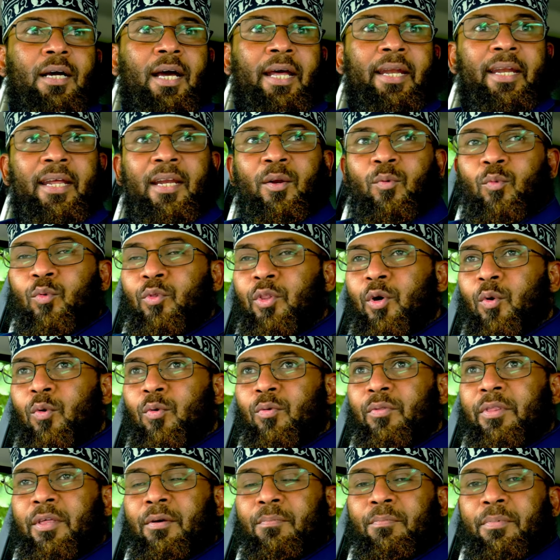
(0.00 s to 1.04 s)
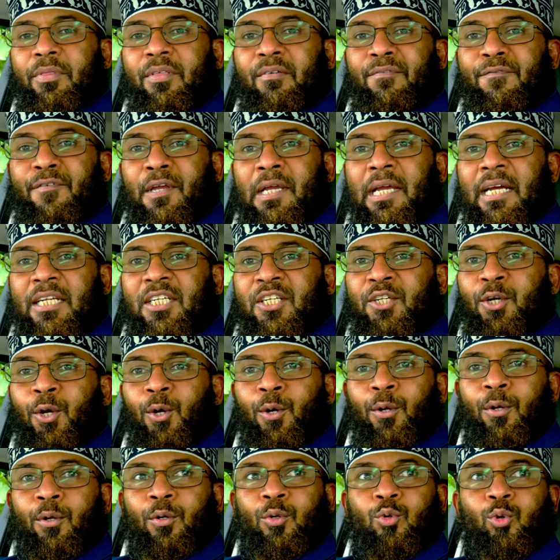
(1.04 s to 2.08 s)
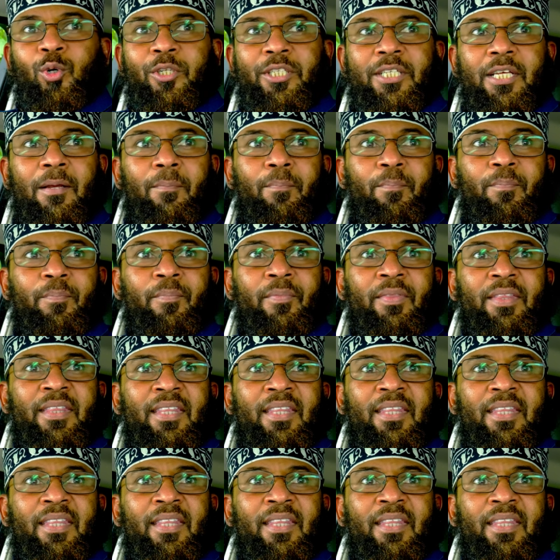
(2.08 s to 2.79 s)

And then the, the, the figure turned towards him